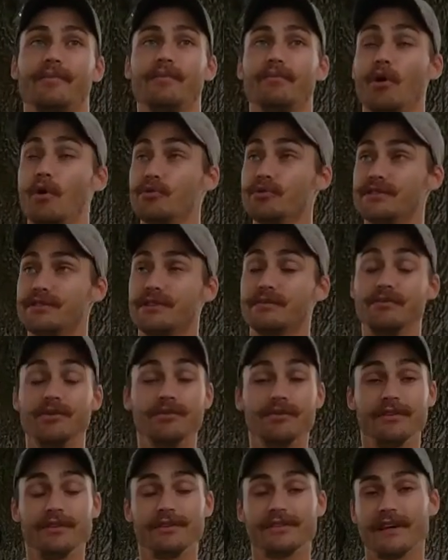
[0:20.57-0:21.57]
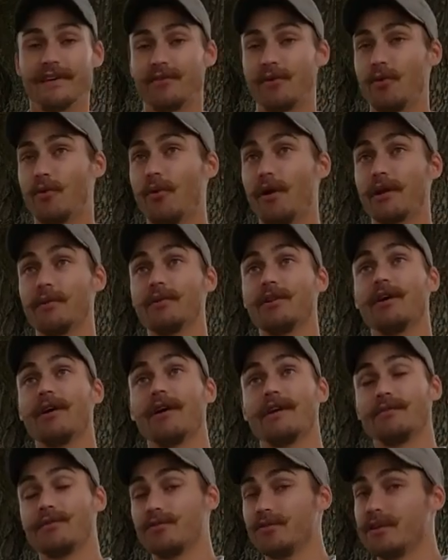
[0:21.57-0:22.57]
Most communities have quite a
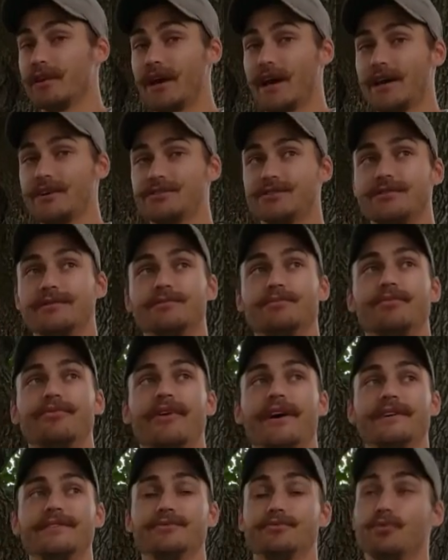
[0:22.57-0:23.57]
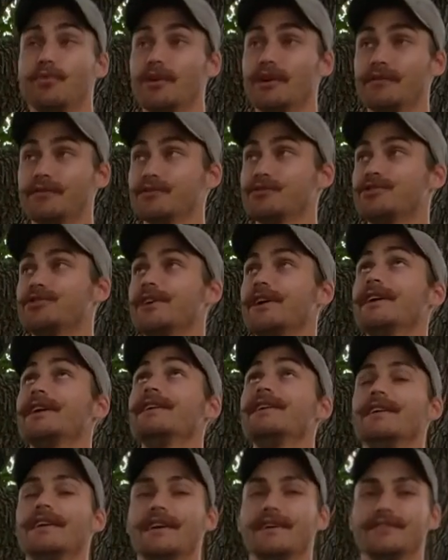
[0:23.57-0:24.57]
lot of green ash, and it provides wonderful
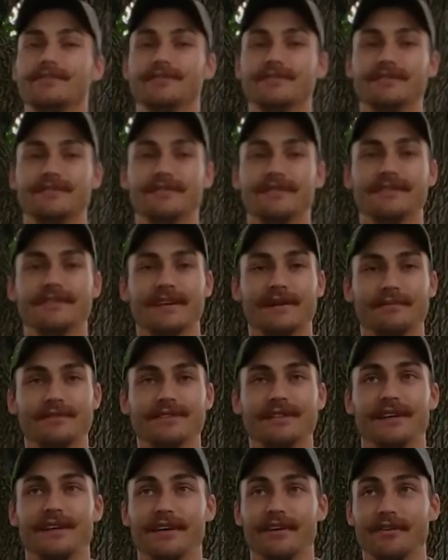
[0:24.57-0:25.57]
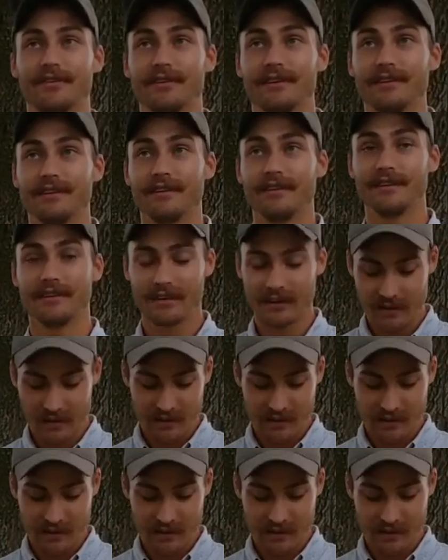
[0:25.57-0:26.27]
shade, as you can see as I'm standing underneath it.